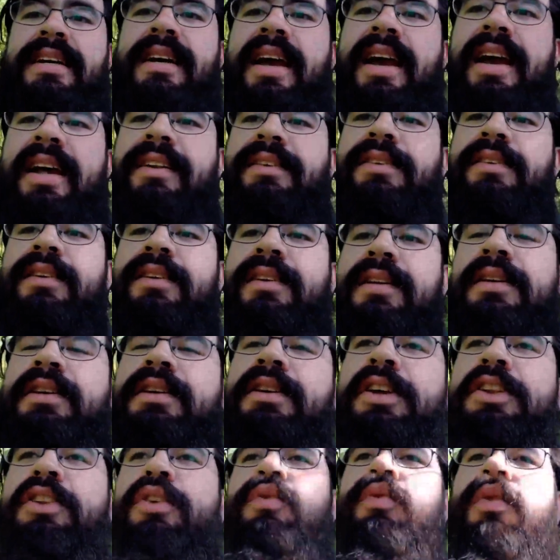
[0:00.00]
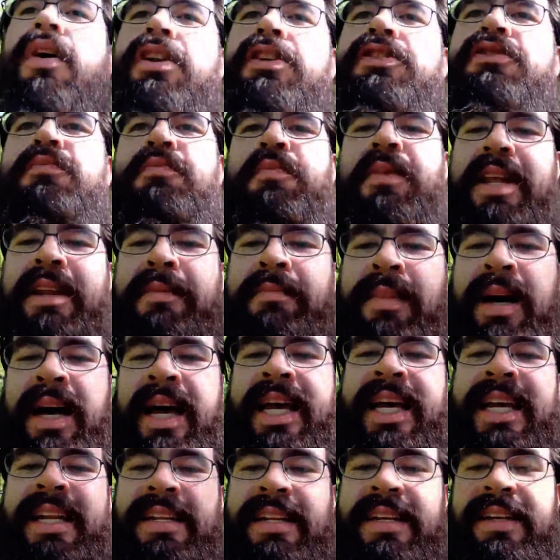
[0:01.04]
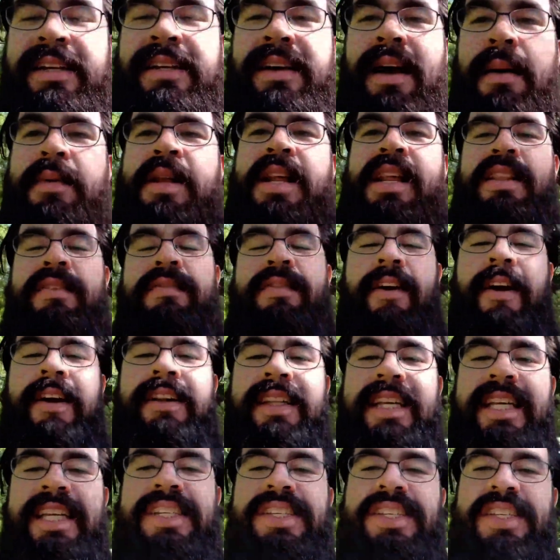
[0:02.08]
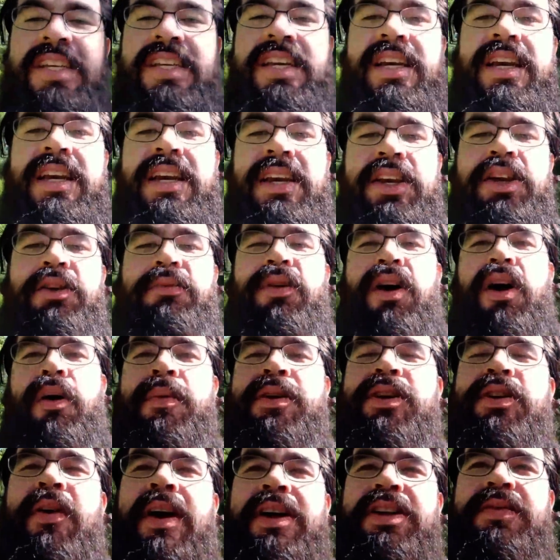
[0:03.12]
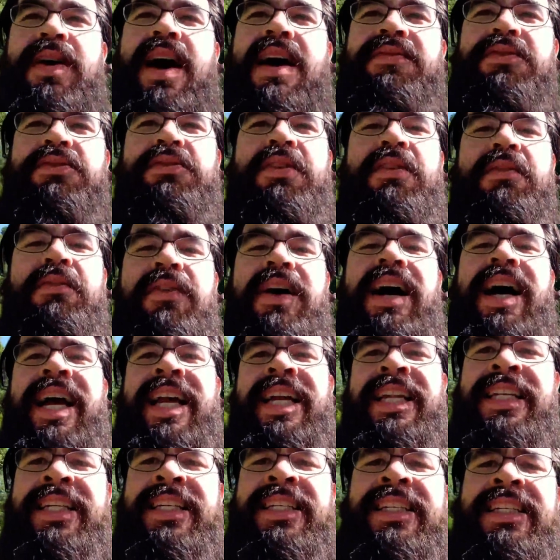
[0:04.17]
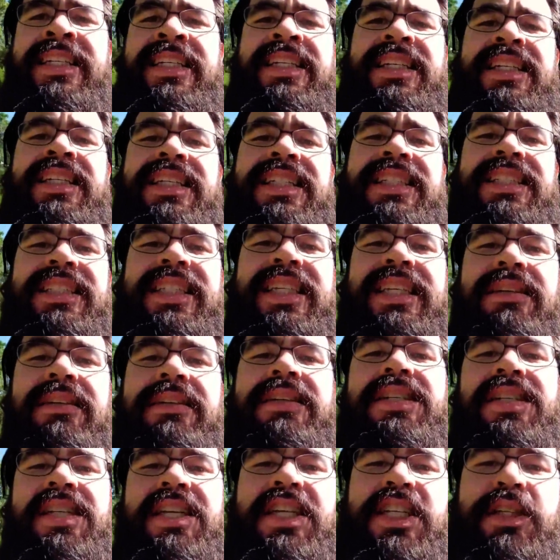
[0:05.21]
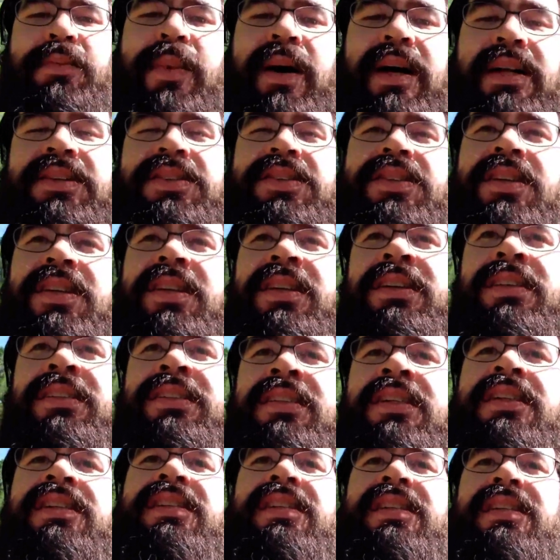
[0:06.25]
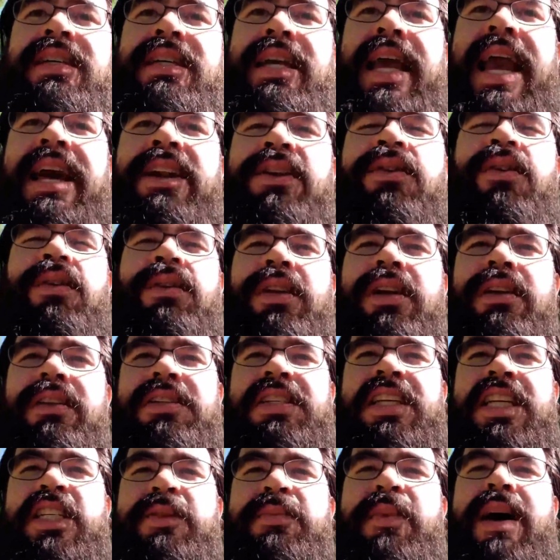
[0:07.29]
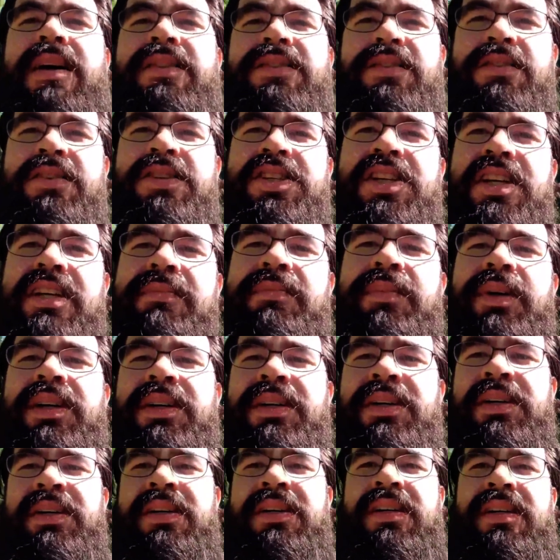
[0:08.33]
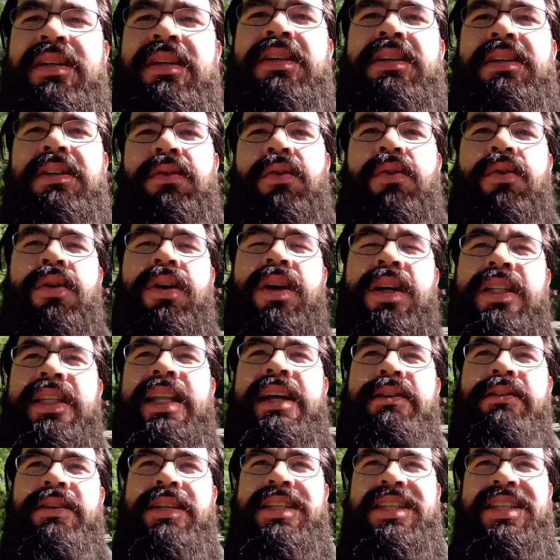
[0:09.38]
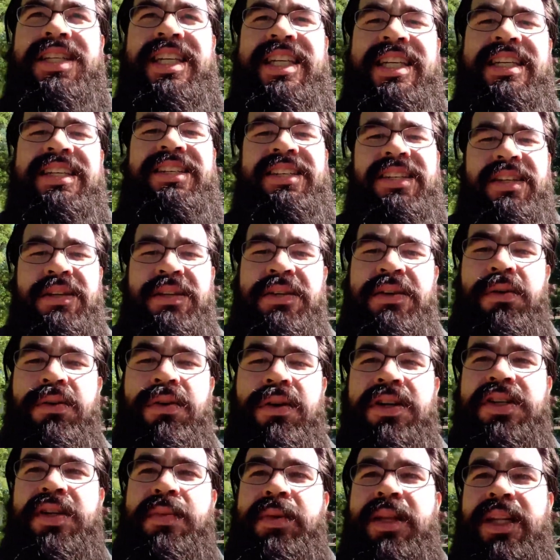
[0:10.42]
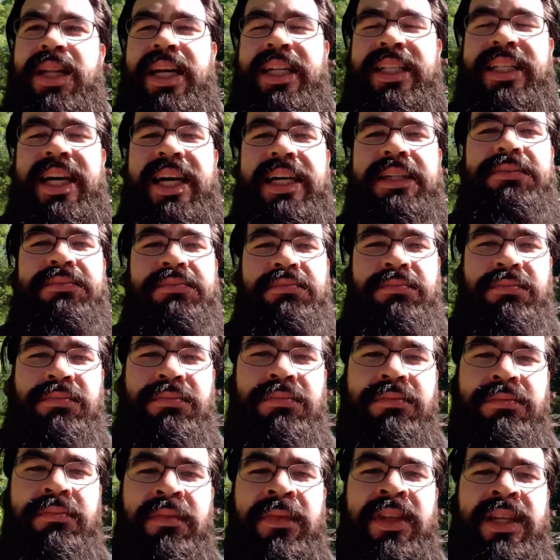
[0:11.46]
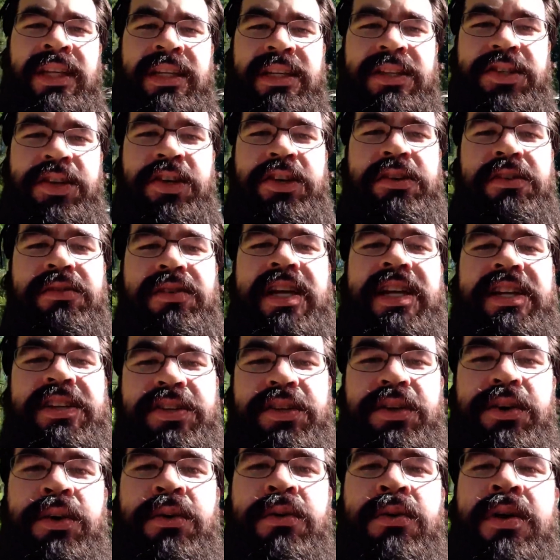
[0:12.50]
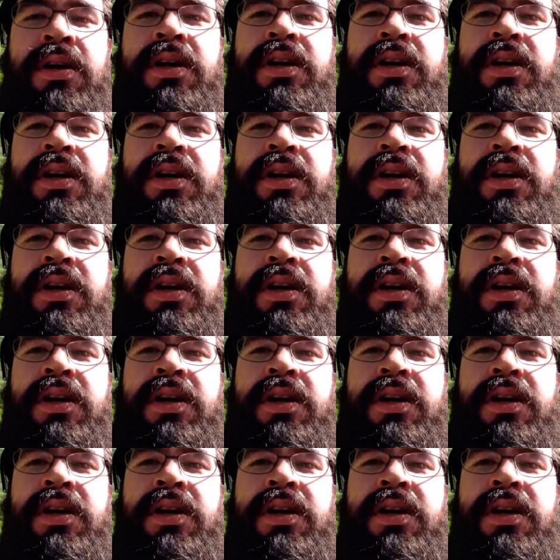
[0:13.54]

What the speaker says: and what you mean by it. I mean, at the very least, you're probably going to have to define literacy sponsor and or literacy sponsorship or literacies or something like that. So you'll need to